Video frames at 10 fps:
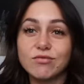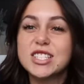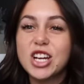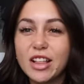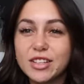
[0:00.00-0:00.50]
It's a
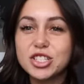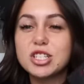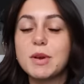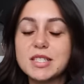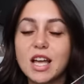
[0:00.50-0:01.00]
challenge
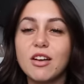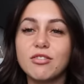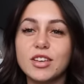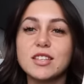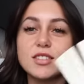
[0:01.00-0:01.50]
to
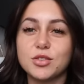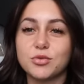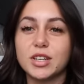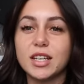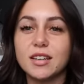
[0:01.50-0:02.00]
myself is to
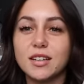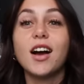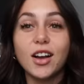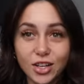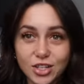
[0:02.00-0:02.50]
read
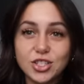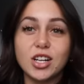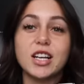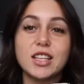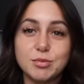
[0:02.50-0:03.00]
a good
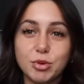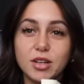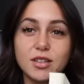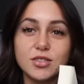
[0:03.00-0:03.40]
chunk of this book.